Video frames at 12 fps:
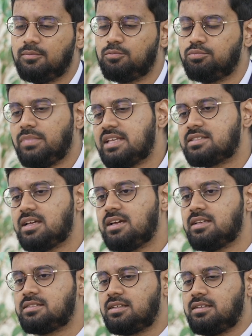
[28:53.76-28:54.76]
is
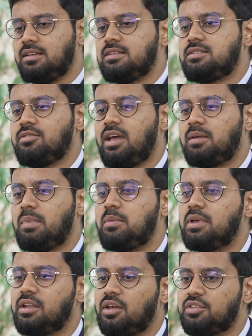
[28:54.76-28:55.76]
there like
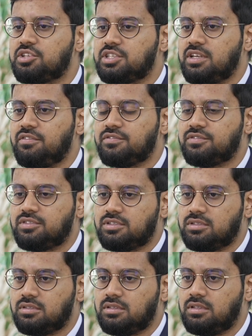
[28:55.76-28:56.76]
maybe another
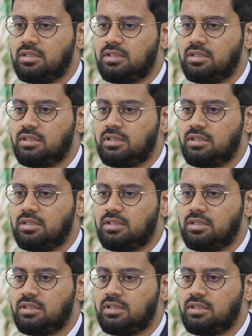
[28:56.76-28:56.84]
shift